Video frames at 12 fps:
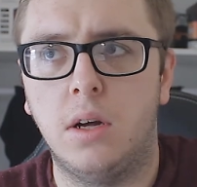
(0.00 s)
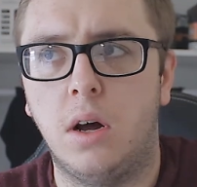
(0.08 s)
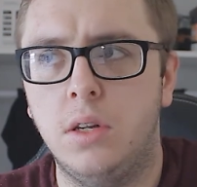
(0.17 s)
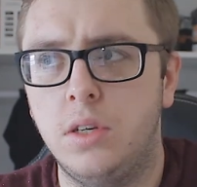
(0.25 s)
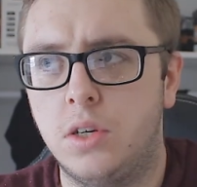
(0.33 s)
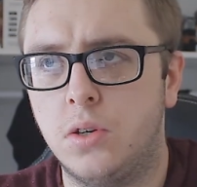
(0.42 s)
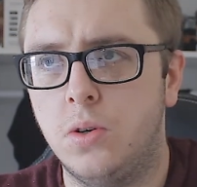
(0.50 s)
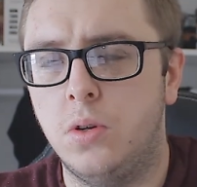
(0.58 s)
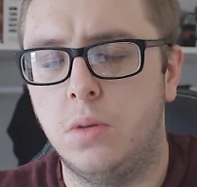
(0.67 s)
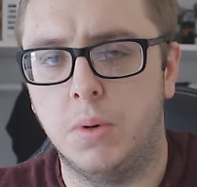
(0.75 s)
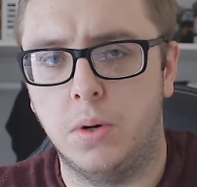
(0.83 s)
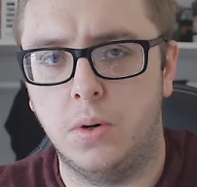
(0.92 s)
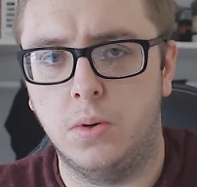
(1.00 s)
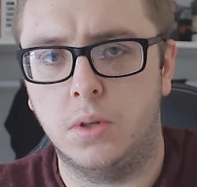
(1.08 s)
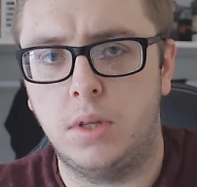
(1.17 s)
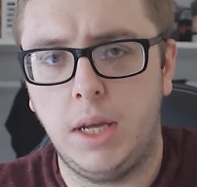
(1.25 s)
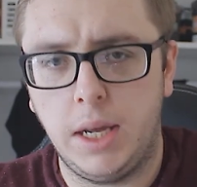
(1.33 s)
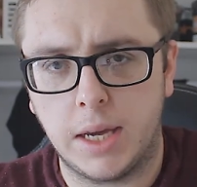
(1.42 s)
unscrew the bottle,
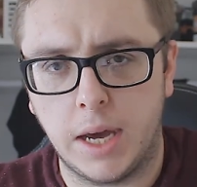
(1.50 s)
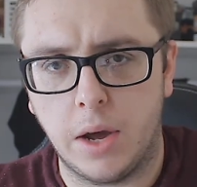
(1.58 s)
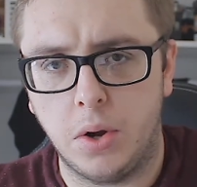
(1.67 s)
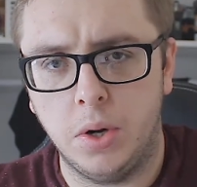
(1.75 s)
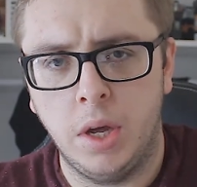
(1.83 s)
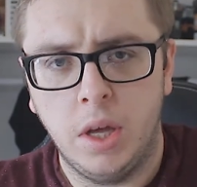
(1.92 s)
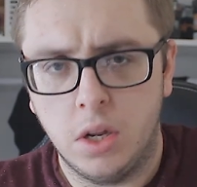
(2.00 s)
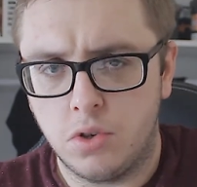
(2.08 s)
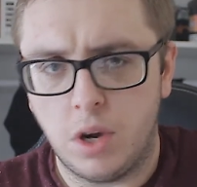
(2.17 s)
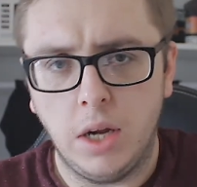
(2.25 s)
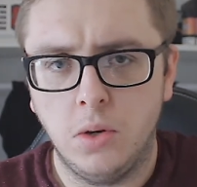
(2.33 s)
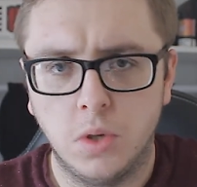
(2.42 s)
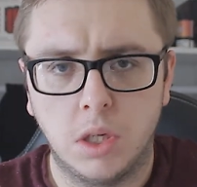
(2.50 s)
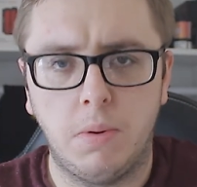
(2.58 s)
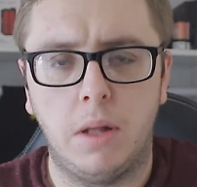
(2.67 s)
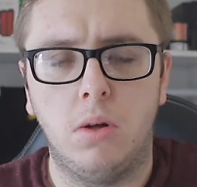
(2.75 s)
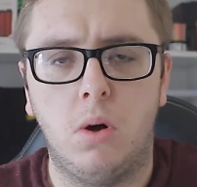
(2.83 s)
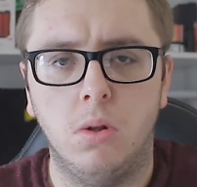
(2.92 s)
take it out, try not to
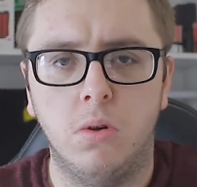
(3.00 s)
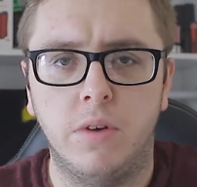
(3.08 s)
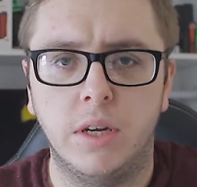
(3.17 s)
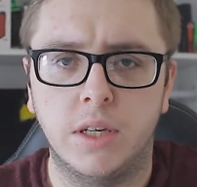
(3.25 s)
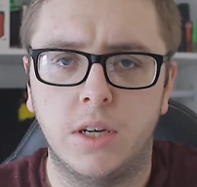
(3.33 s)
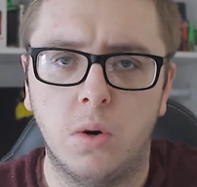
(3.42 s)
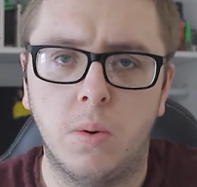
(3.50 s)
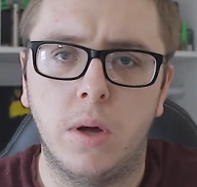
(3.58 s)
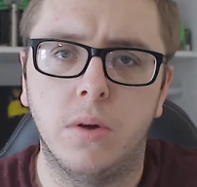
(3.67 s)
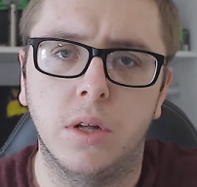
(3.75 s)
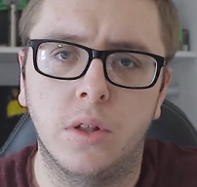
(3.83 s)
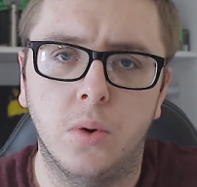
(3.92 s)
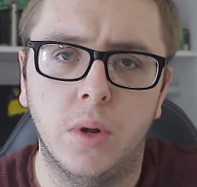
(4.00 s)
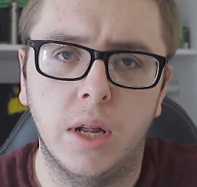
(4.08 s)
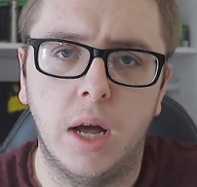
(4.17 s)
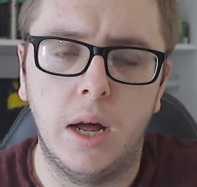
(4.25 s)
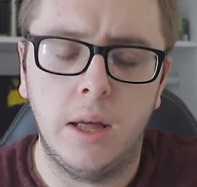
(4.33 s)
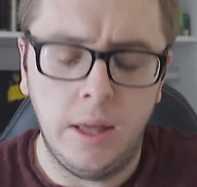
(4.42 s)
spill it all over yourself while you're doing
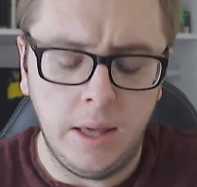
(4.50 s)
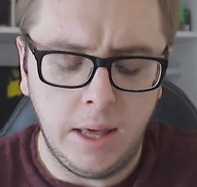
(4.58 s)
that.